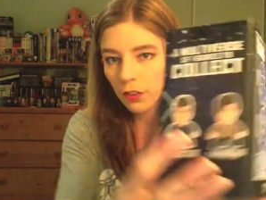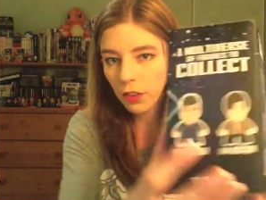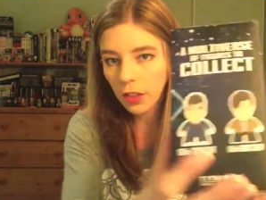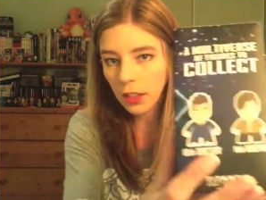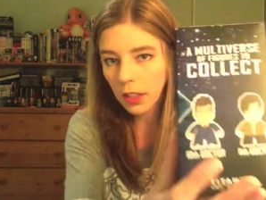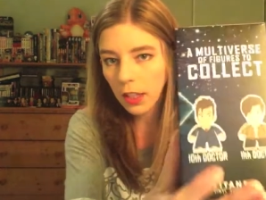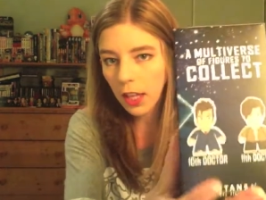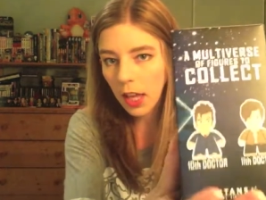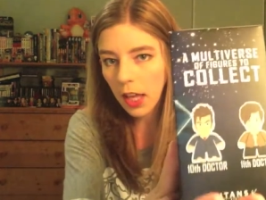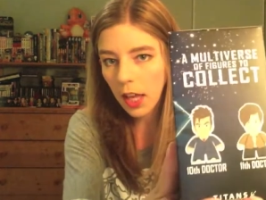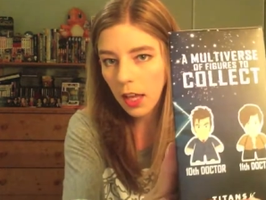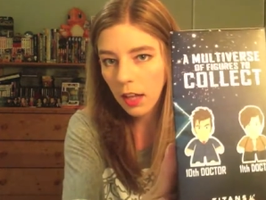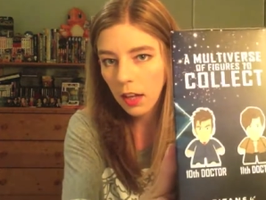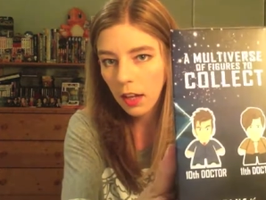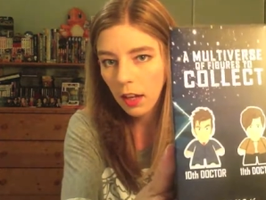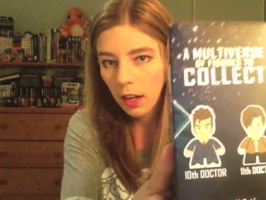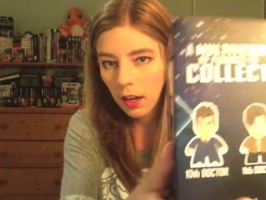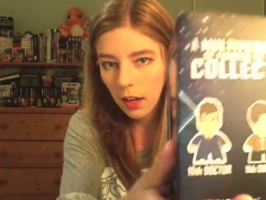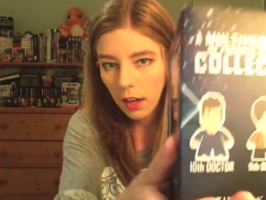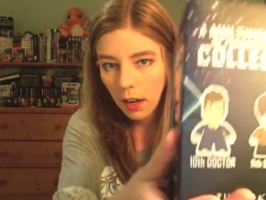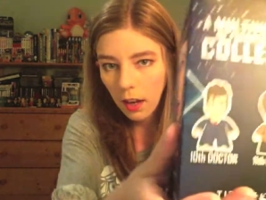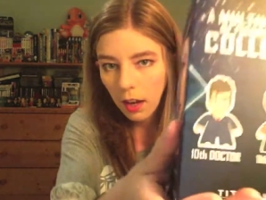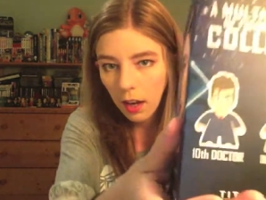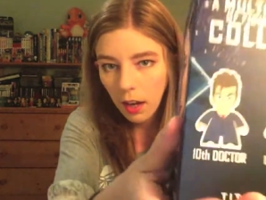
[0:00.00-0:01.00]
you can get.
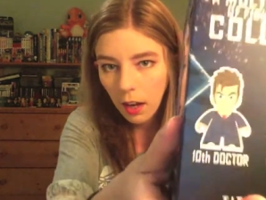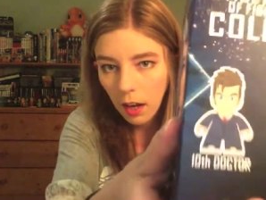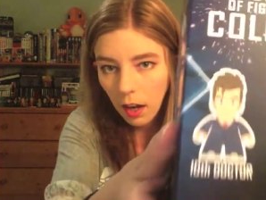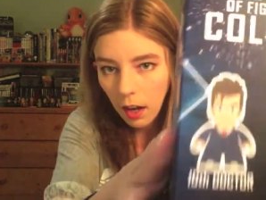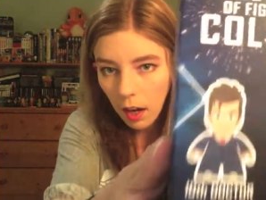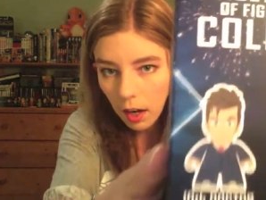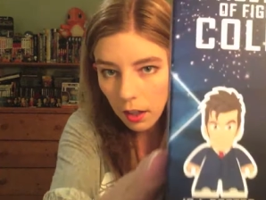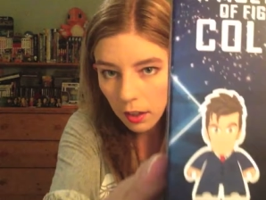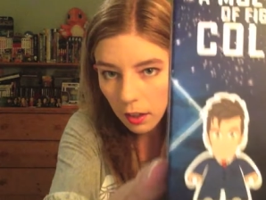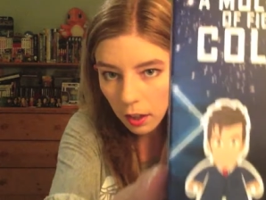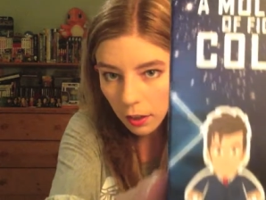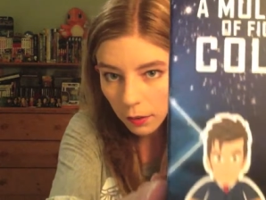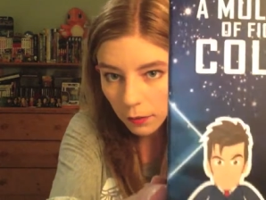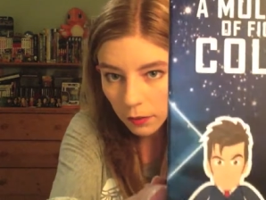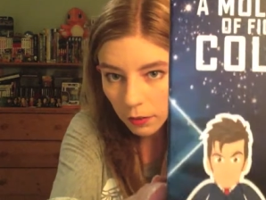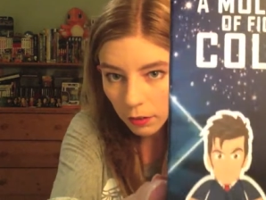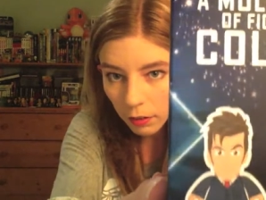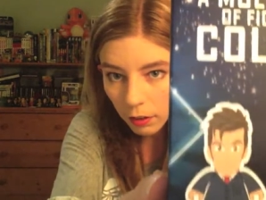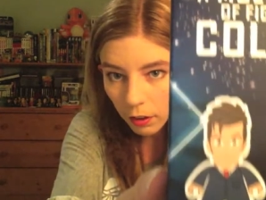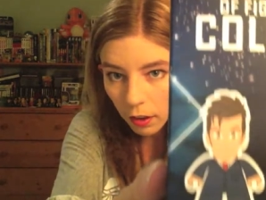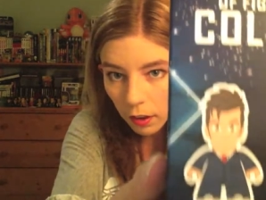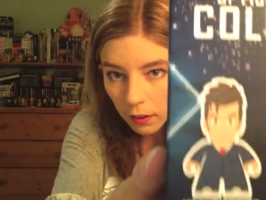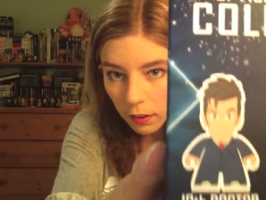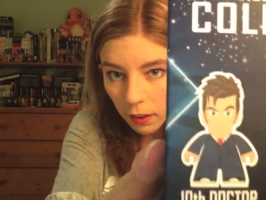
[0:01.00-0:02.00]
And the other
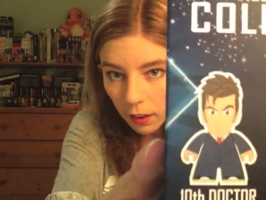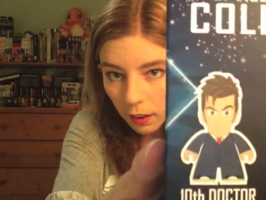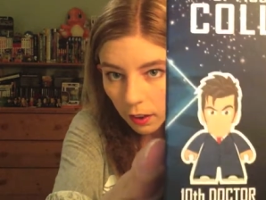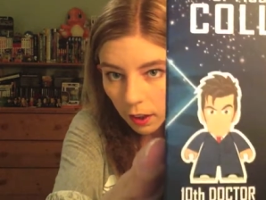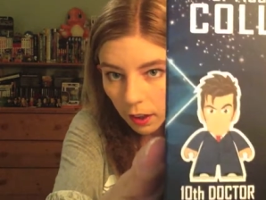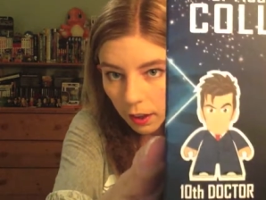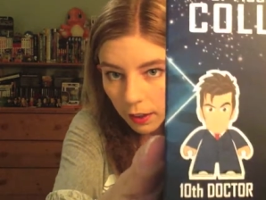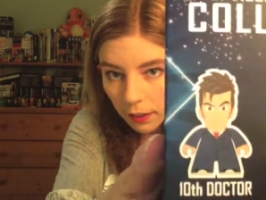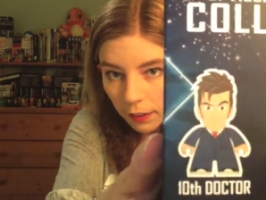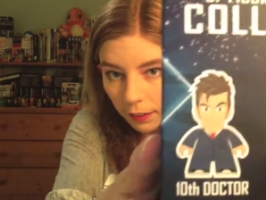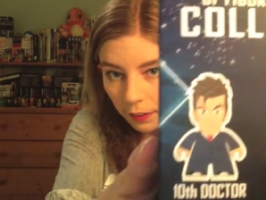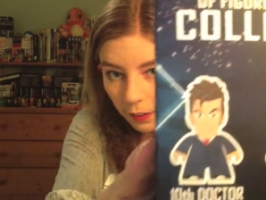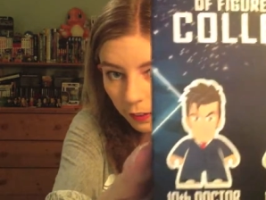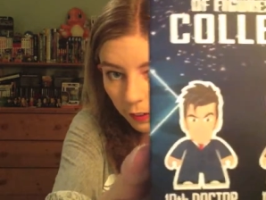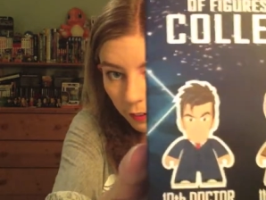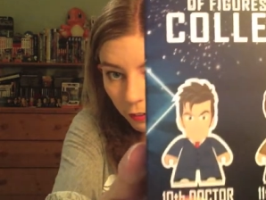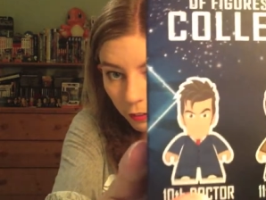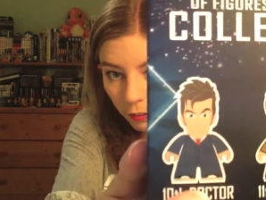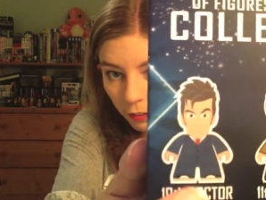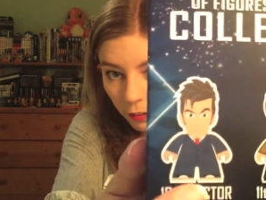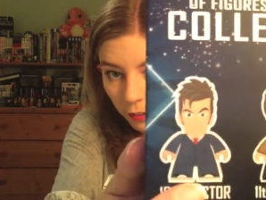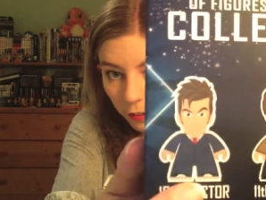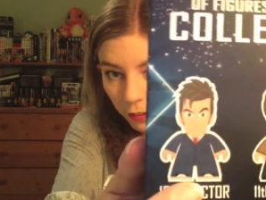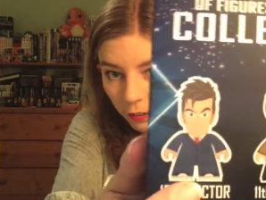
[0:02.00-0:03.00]
one's on the side there. So
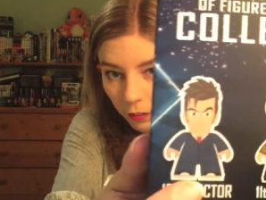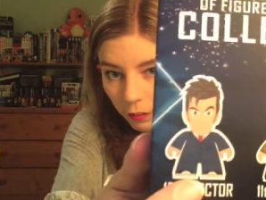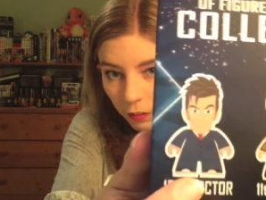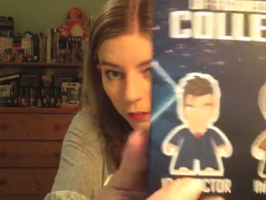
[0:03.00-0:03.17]
there's